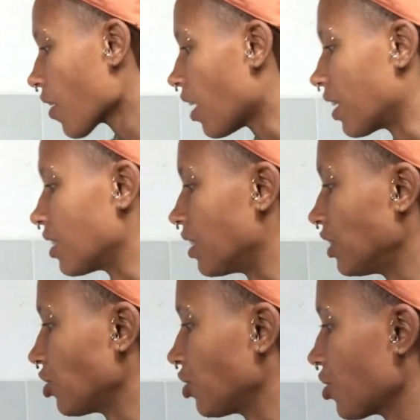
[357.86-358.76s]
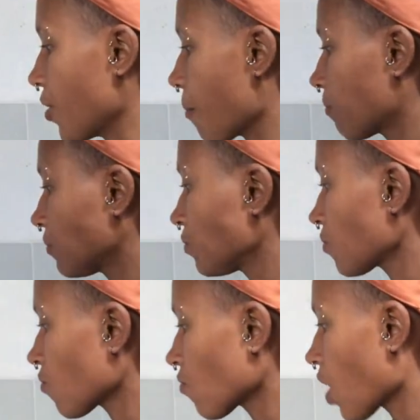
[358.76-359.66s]
kind of delicious too.
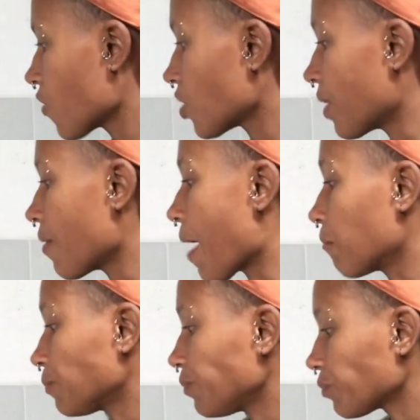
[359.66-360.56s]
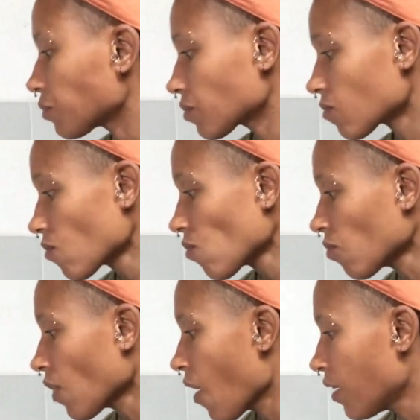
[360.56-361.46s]
So anyway,
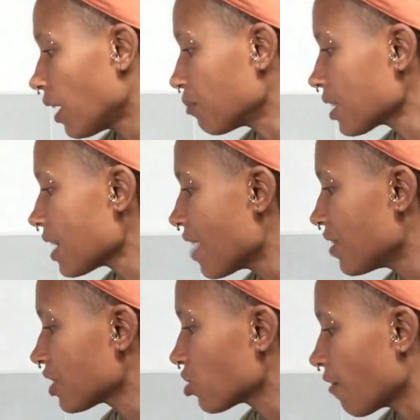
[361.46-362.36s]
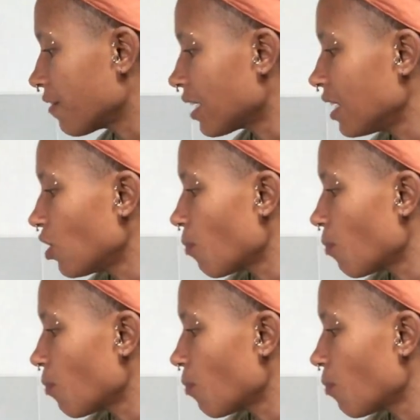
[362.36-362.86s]
I'm just letting this soften a little